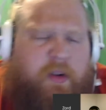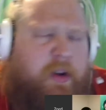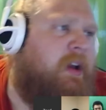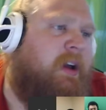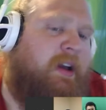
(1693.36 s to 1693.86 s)
Hold
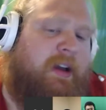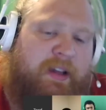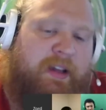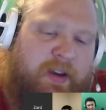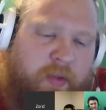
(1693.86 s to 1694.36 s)
on,
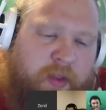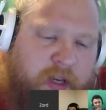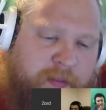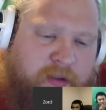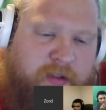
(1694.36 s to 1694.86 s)
you know the
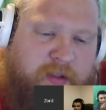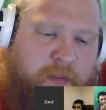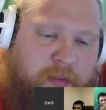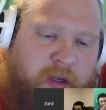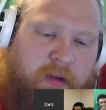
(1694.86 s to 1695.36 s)
name of this
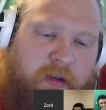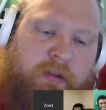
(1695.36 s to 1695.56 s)
company.